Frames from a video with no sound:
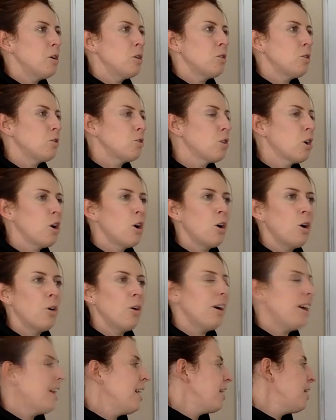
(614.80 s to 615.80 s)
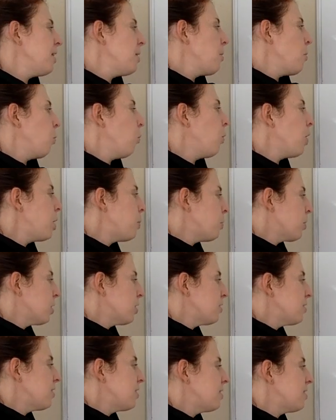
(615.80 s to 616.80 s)
So one
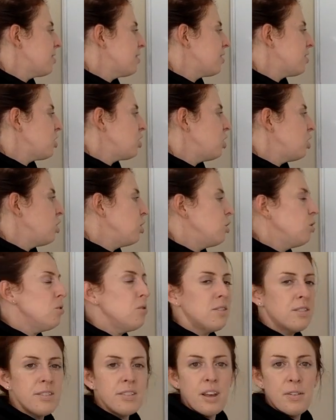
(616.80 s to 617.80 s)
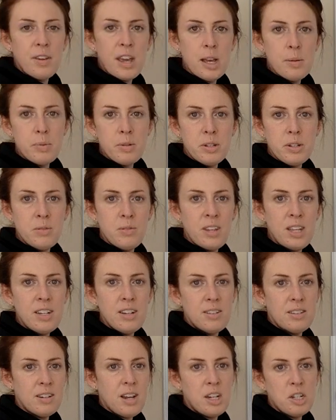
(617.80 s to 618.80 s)
person's use of cable TV
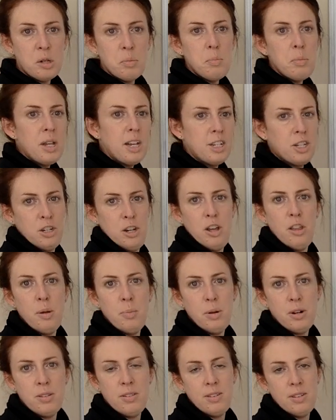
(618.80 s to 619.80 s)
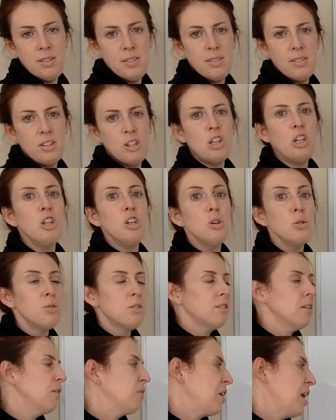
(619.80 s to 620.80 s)
does not diminish another person's
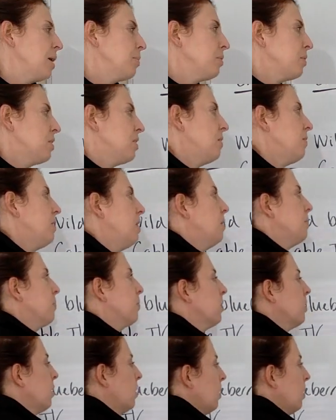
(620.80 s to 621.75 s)
use of cable TV.